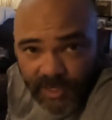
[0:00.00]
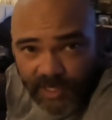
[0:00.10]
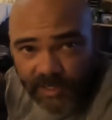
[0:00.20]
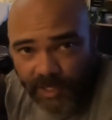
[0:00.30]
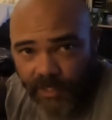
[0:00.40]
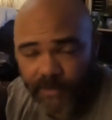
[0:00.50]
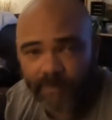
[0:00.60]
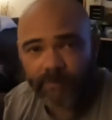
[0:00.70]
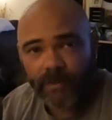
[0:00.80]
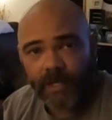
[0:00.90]
seasonings
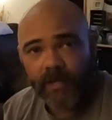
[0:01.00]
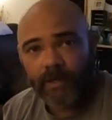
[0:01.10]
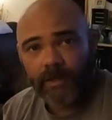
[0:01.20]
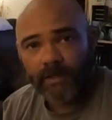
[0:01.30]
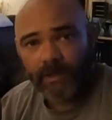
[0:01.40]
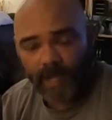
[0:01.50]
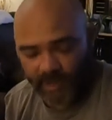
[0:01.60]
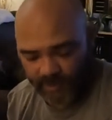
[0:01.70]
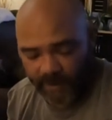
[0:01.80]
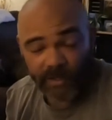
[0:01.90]
for dinner,
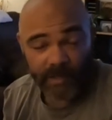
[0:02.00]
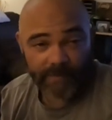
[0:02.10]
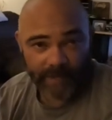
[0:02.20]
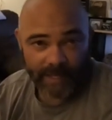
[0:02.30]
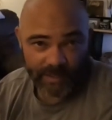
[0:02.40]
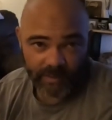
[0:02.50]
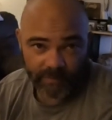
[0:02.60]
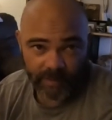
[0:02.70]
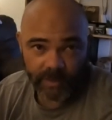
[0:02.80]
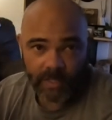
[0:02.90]
especially if I catch a
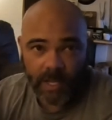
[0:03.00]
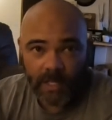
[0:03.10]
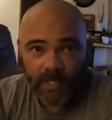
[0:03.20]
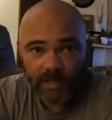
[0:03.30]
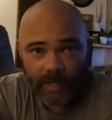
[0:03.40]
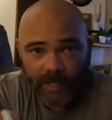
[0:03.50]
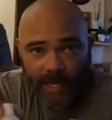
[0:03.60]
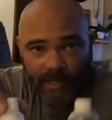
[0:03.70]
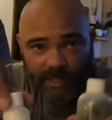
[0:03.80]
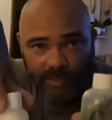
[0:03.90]
fish. So I
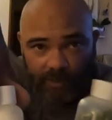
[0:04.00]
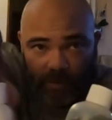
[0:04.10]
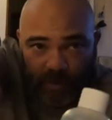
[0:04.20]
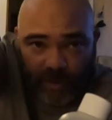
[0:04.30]
got these little